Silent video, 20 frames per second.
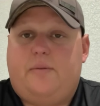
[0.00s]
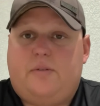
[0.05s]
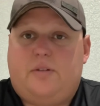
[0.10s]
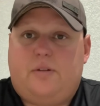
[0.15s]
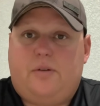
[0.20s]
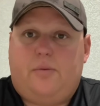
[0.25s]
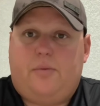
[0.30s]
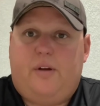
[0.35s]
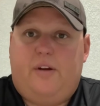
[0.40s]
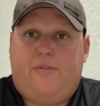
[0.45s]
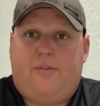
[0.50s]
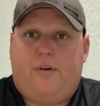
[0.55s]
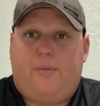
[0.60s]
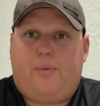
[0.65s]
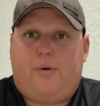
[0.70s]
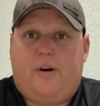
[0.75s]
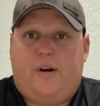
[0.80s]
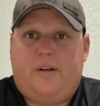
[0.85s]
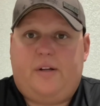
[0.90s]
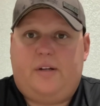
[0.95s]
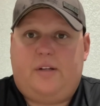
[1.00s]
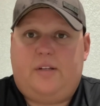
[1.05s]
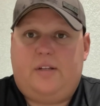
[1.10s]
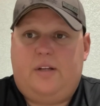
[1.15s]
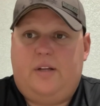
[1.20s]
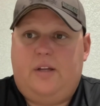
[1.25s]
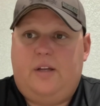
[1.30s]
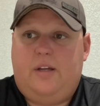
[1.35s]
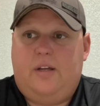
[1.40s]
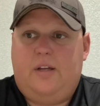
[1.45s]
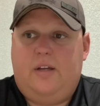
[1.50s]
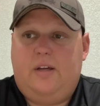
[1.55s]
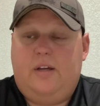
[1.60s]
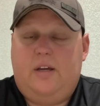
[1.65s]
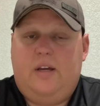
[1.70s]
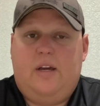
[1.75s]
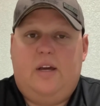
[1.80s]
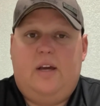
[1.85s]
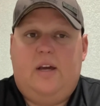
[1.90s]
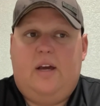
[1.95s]
to reefer product.
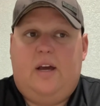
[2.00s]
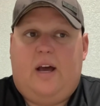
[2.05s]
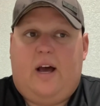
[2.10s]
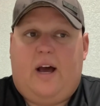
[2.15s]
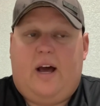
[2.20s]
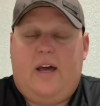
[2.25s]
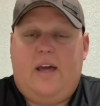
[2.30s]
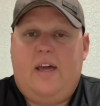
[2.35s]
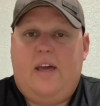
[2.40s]
I